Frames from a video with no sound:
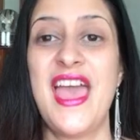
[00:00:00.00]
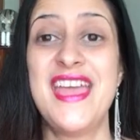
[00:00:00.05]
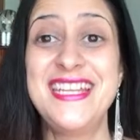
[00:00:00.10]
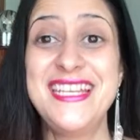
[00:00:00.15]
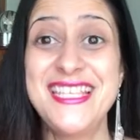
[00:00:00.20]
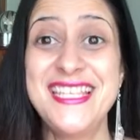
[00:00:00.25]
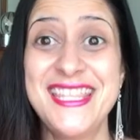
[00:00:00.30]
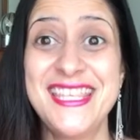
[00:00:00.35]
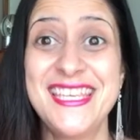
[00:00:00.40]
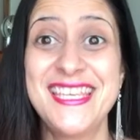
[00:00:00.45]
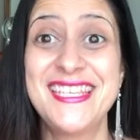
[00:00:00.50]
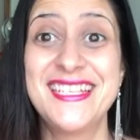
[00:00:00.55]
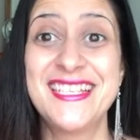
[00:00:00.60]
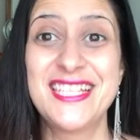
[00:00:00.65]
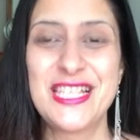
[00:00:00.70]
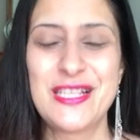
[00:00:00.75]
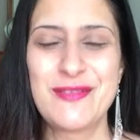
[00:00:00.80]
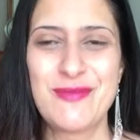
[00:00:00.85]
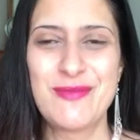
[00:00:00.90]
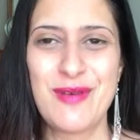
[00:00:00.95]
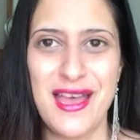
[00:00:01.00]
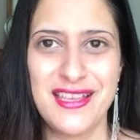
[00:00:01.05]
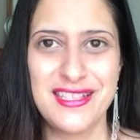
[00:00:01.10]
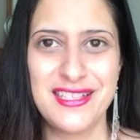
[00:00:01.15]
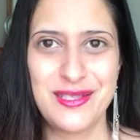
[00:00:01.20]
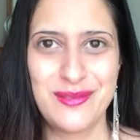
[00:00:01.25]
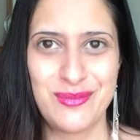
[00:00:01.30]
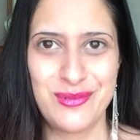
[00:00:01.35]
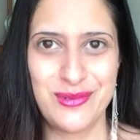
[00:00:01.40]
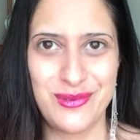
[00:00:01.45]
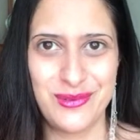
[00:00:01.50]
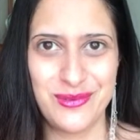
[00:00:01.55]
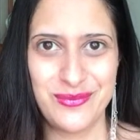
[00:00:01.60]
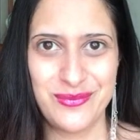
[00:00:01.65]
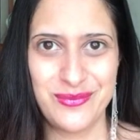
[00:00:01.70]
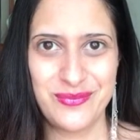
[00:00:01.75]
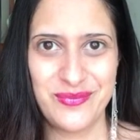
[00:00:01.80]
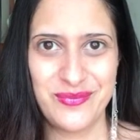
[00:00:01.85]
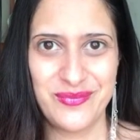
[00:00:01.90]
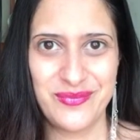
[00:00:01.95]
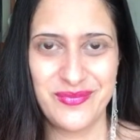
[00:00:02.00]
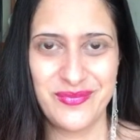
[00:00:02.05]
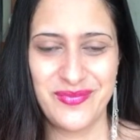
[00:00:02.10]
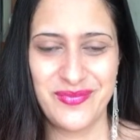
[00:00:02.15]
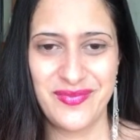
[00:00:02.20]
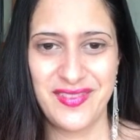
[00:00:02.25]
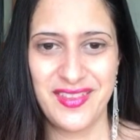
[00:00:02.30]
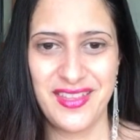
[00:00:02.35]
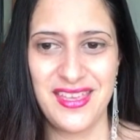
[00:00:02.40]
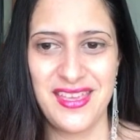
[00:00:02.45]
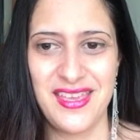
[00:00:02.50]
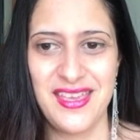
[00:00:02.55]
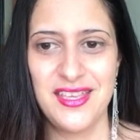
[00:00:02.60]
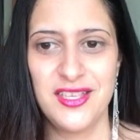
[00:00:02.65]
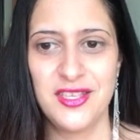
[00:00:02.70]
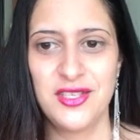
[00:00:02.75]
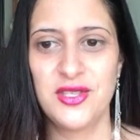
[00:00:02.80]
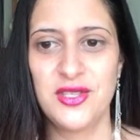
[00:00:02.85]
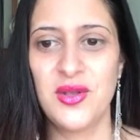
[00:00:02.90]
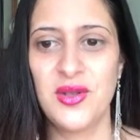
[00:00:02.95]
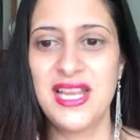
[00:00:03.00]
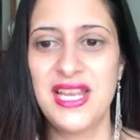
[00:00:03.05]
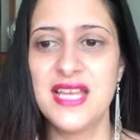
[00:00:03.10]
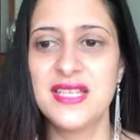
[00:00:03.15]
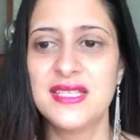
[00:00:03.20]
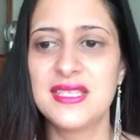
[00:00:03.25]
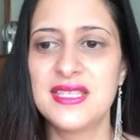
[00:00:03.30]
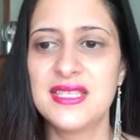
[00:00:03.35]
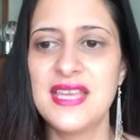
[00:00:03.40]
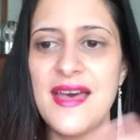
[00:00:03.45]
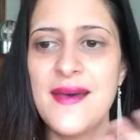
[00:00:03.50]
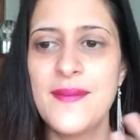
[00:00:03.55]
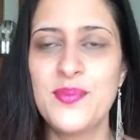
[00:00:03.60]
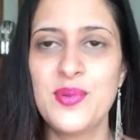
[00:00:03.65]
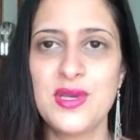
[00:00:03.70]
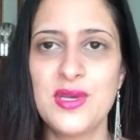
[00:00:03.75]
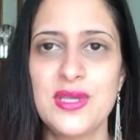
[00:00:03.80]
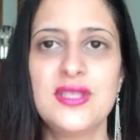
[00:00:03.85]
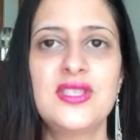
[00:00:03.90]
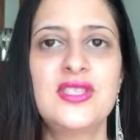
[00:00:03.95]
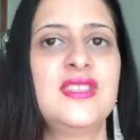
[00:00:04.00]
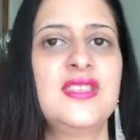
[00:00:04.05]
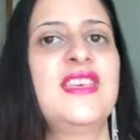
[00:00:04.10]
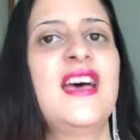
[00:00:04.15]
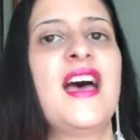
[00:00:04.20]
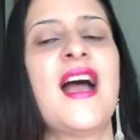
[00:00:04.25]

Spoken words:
anything is possible. So let's tap into